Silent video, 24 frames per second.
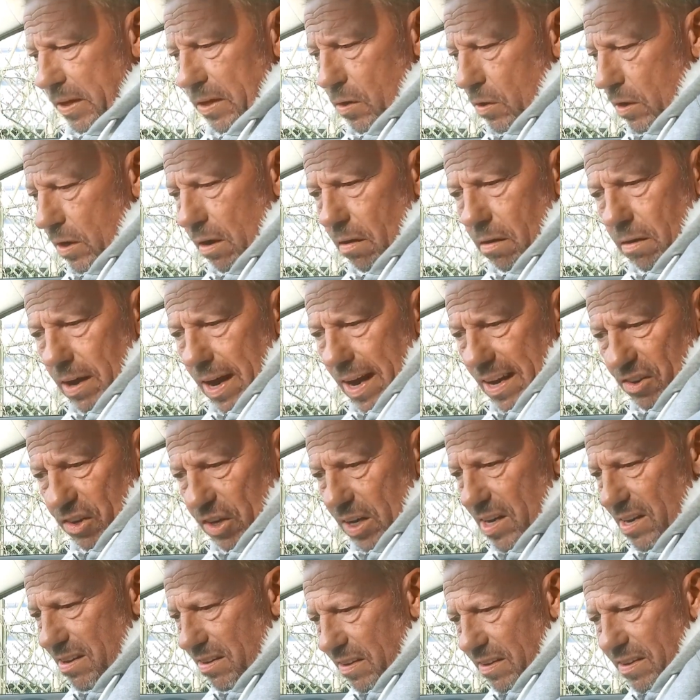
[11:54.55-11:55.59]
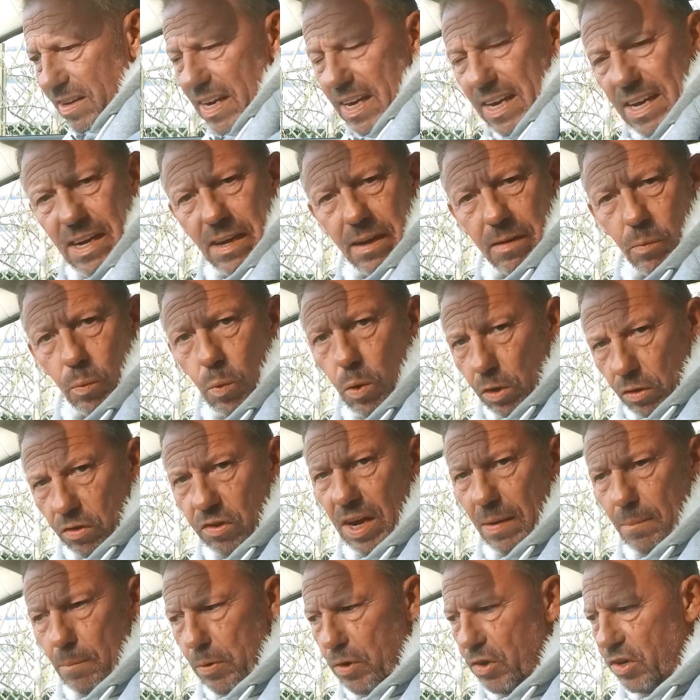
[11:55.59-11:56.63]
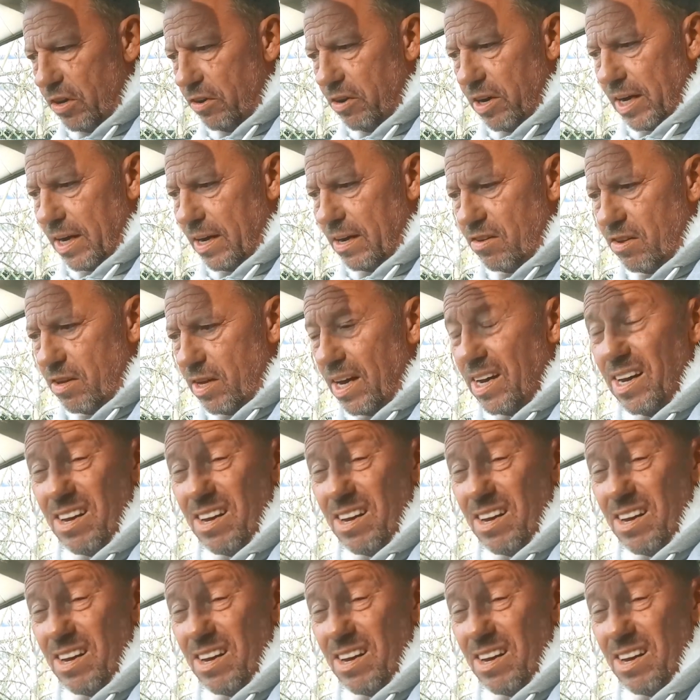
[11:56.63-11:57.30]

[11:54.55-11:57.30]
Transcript: you can't actually see what temperature it is,